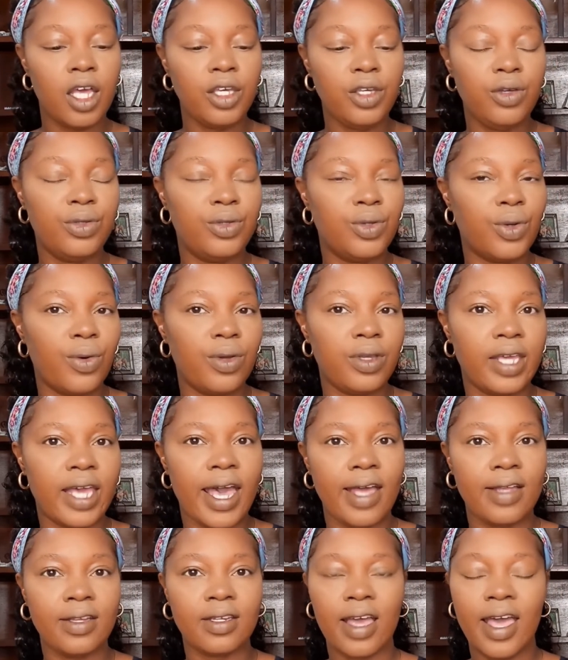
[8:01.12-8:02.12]
You don't
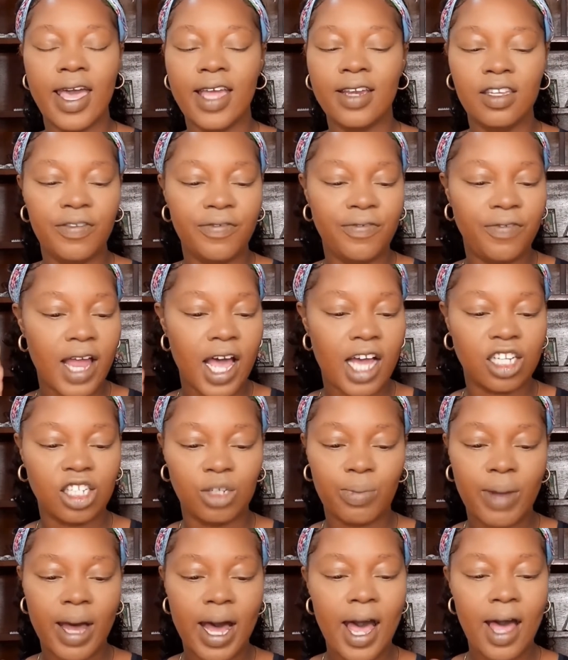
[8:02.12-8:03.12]
get any
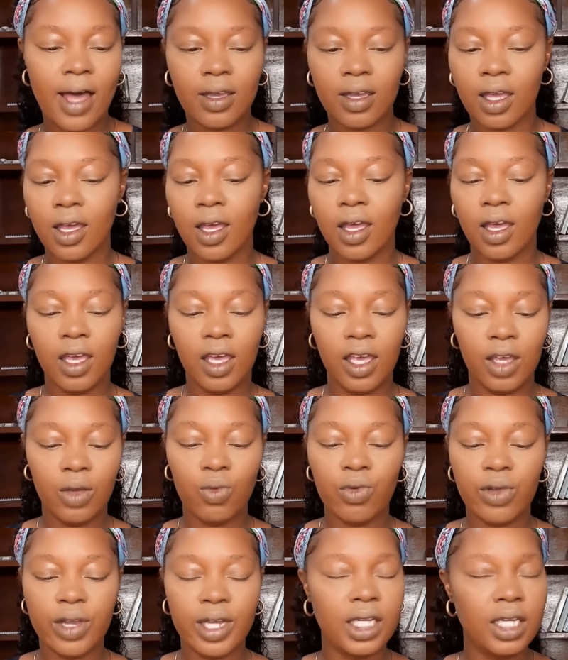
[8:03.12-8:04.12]
flashback. It
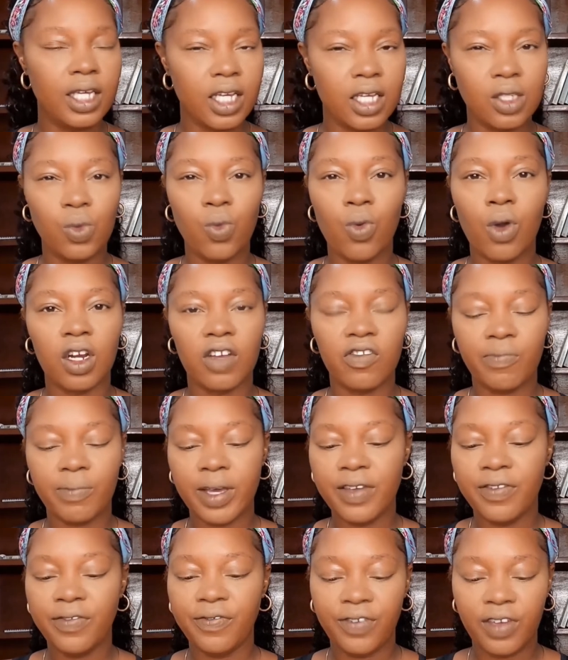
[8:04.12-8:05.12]
really is one of
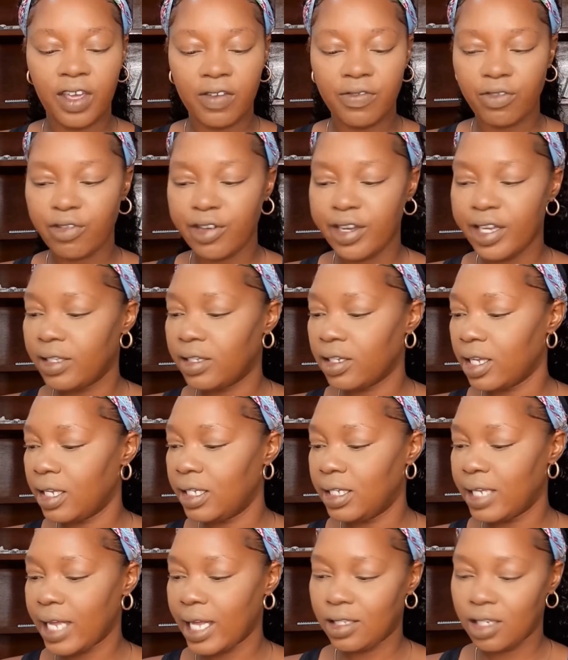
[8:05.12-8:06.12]
my favorite
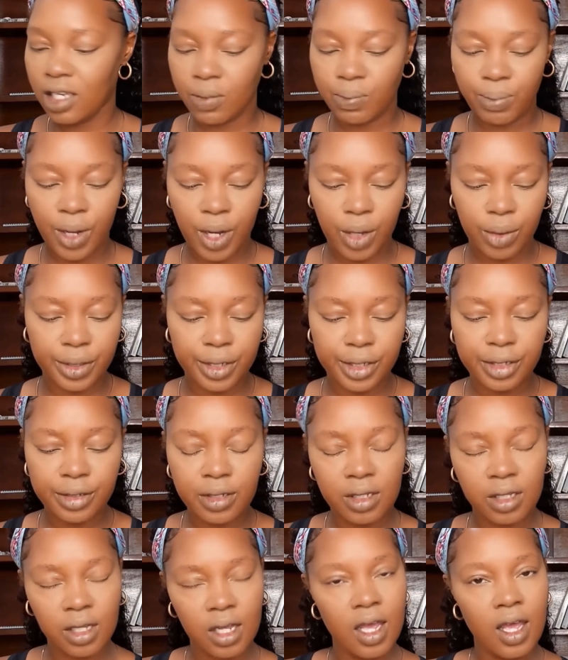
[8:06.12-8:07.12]
setting
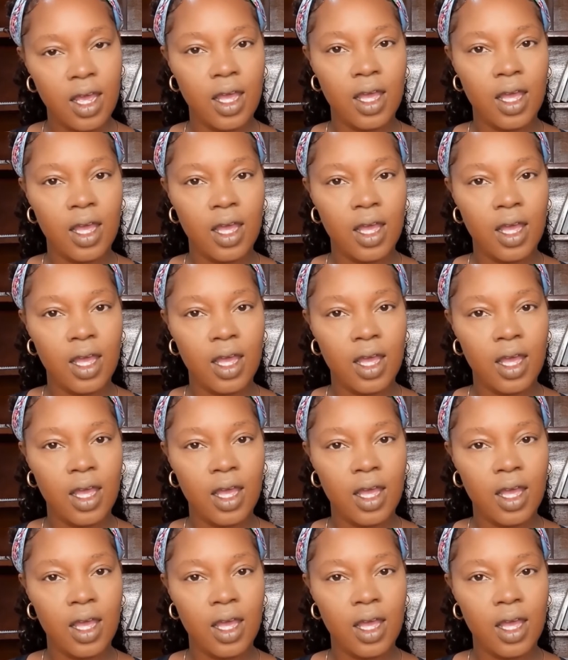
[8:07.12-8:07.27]
powders.